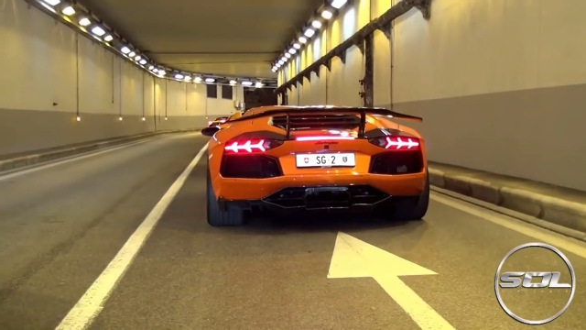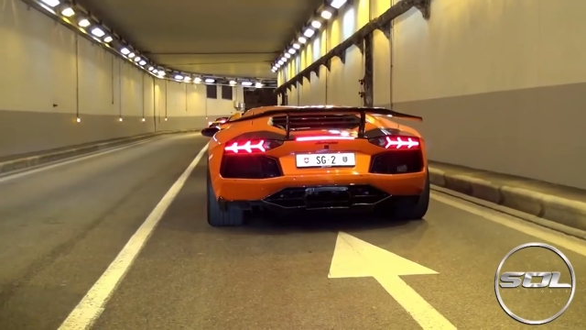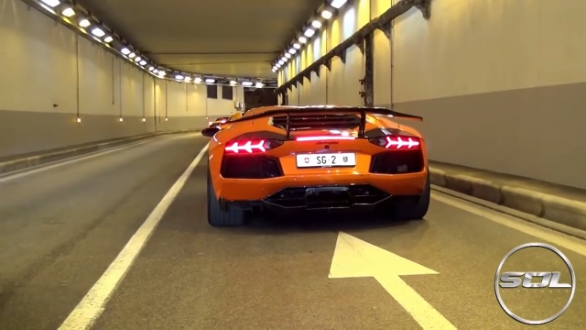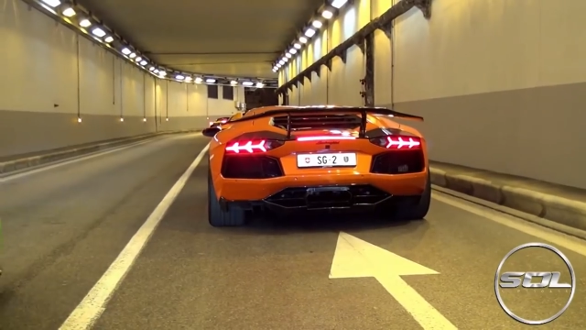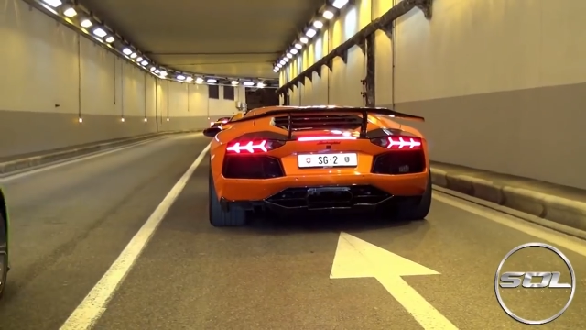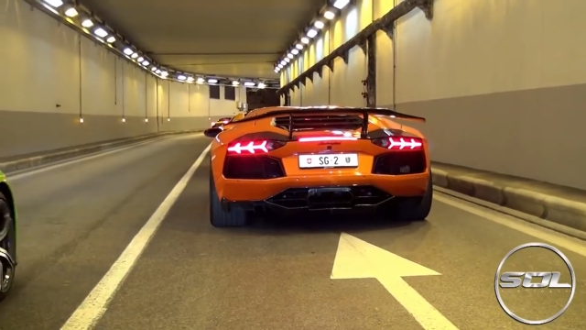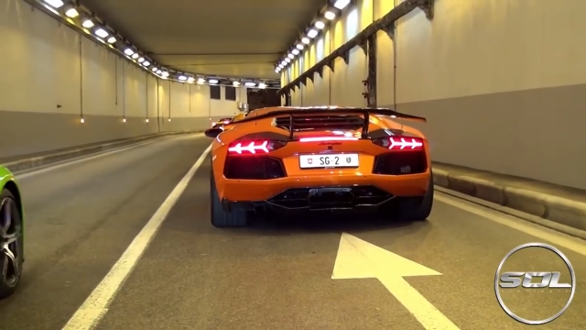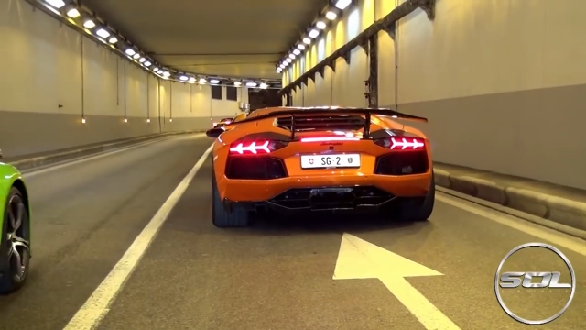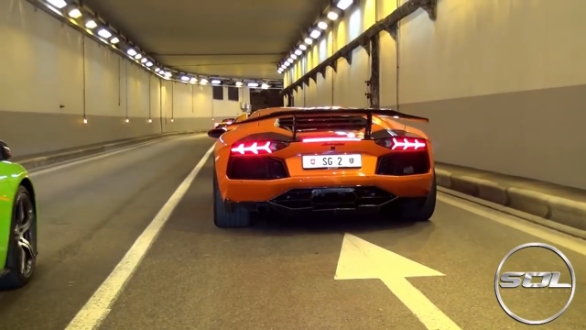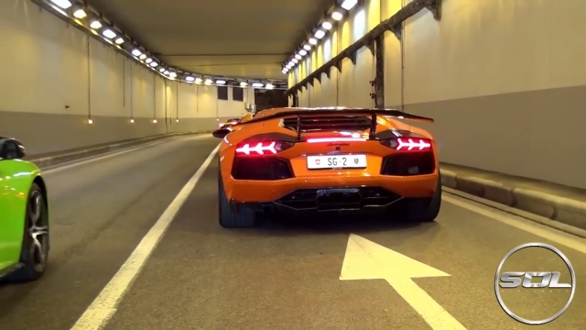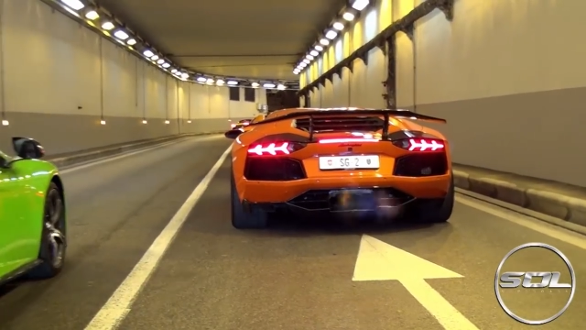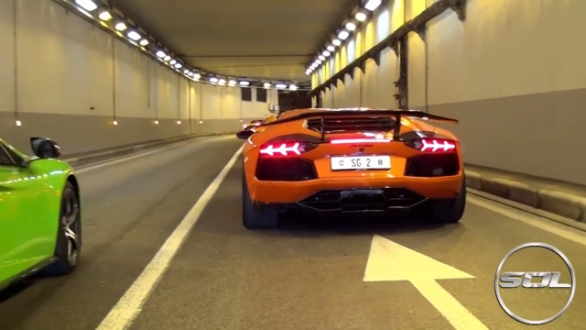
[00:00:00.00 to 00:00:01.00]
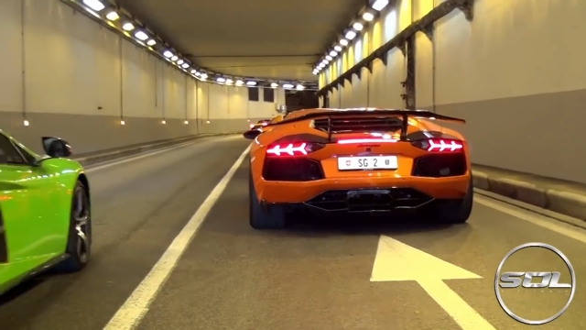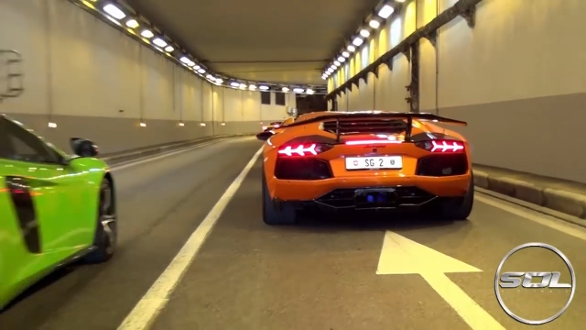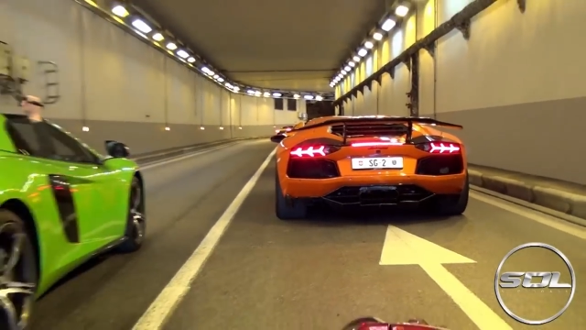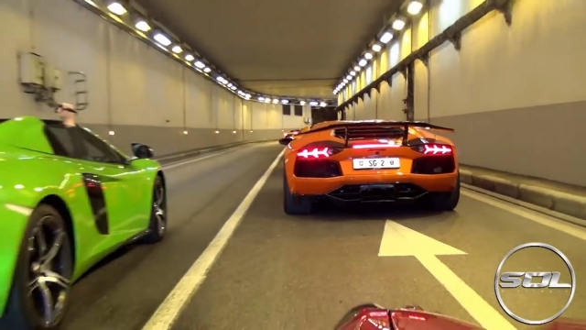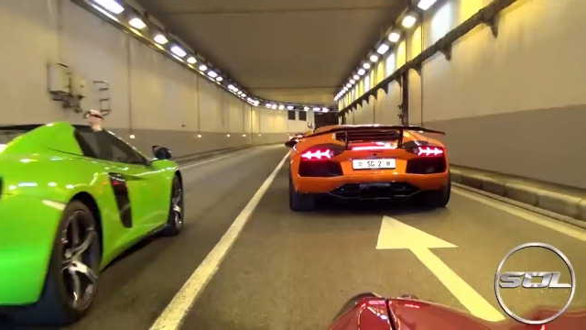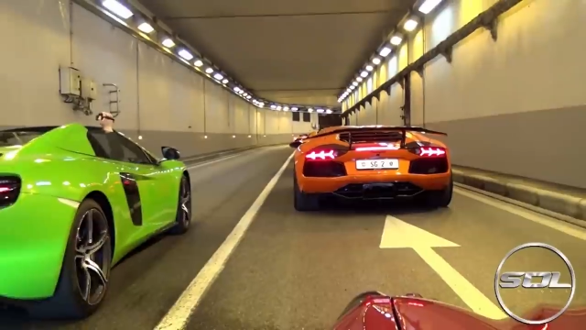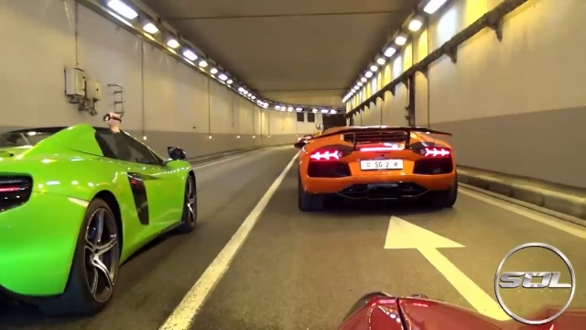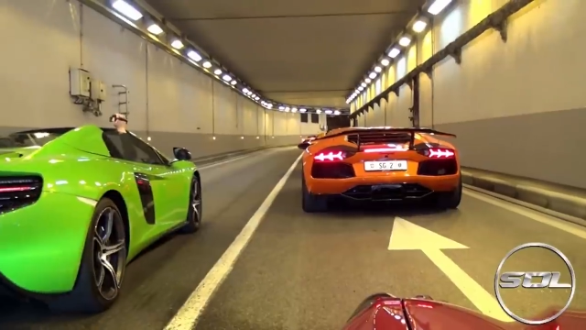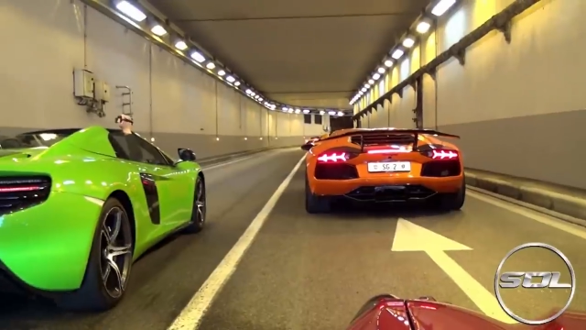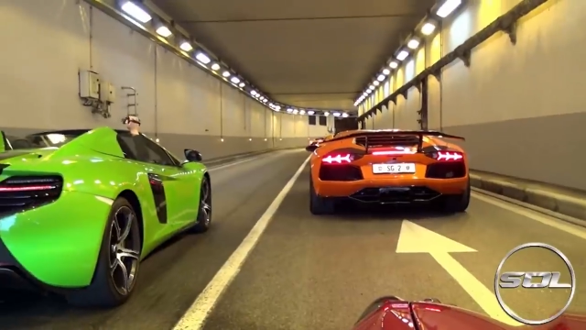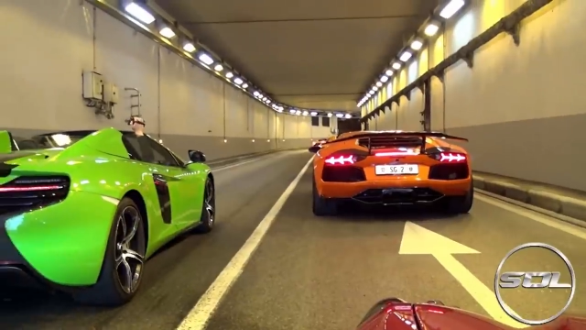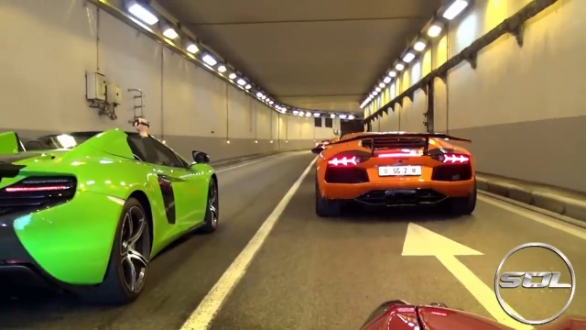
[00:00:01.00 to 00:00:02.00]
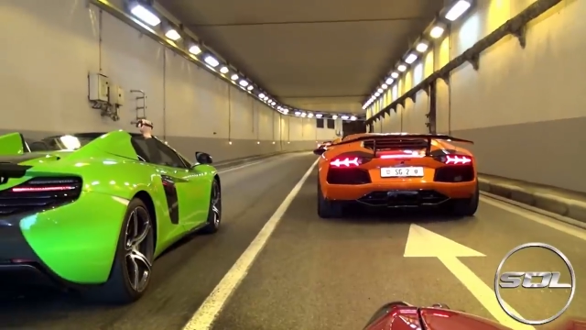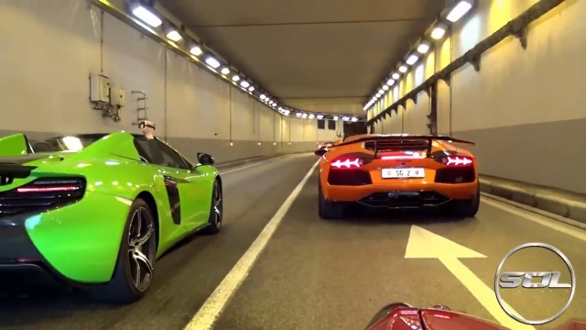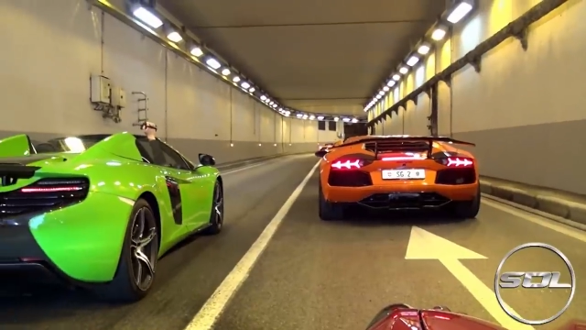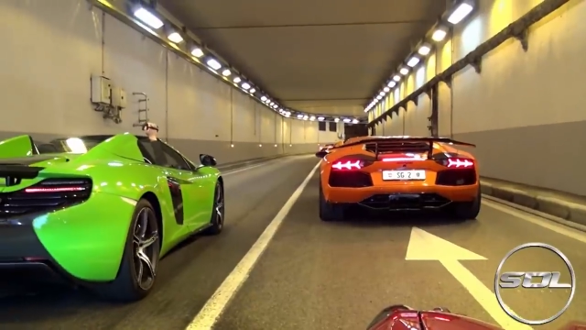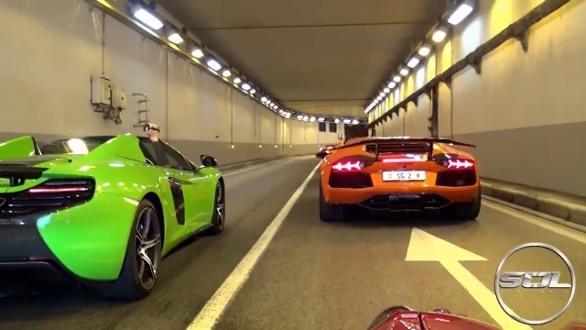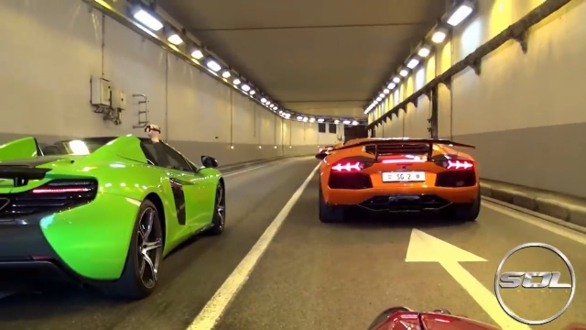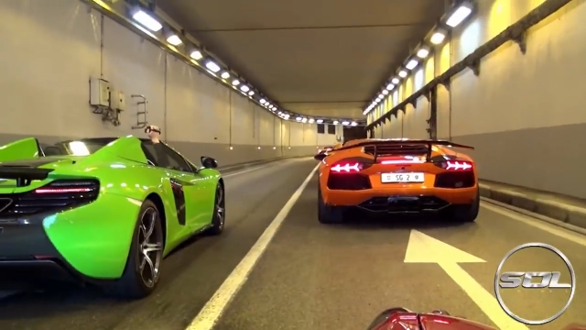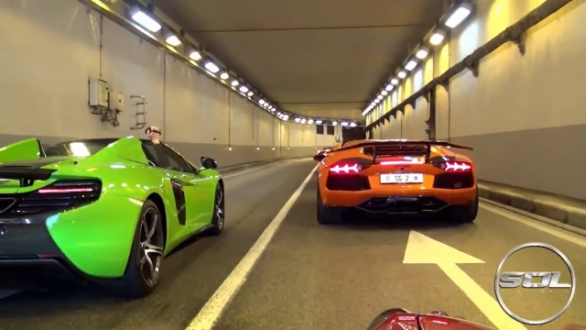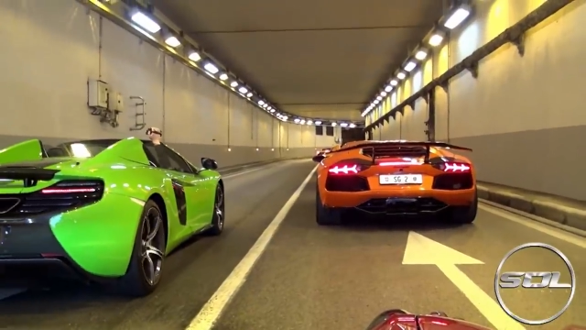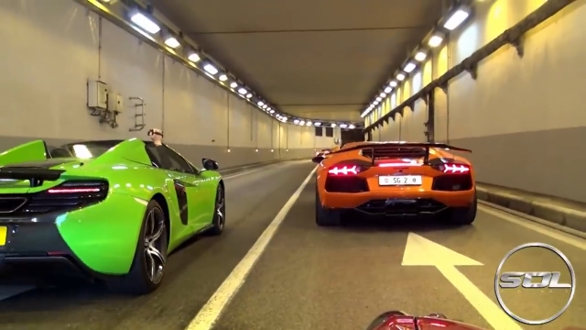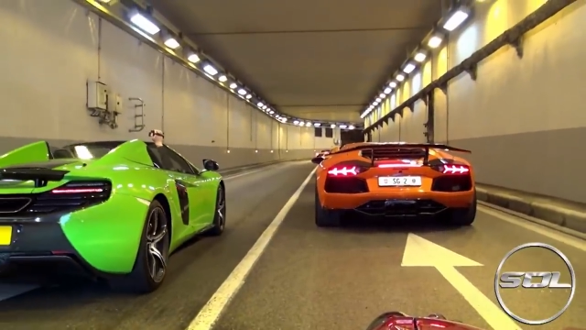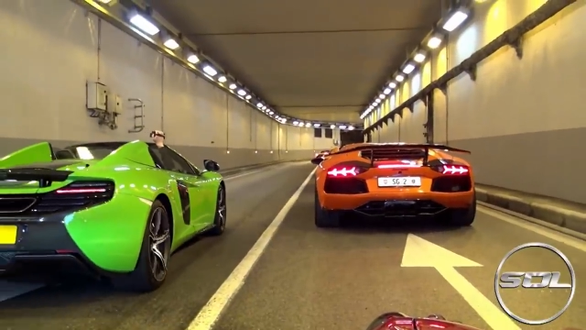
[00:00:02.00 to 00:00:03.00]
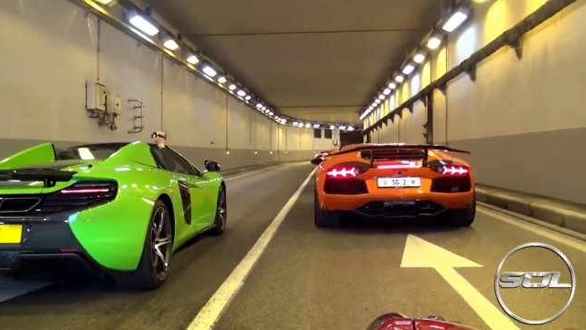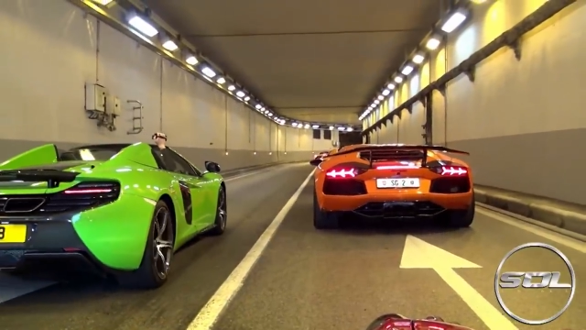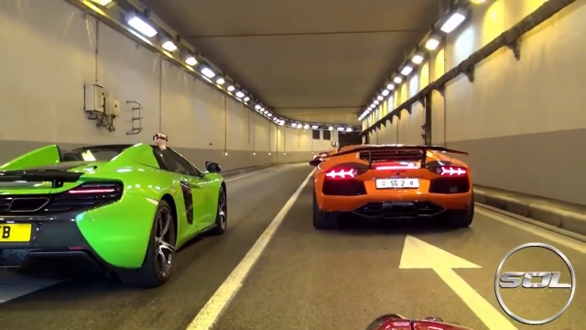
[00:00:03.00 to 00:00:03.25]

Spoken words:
Nobody's mouth can be seen.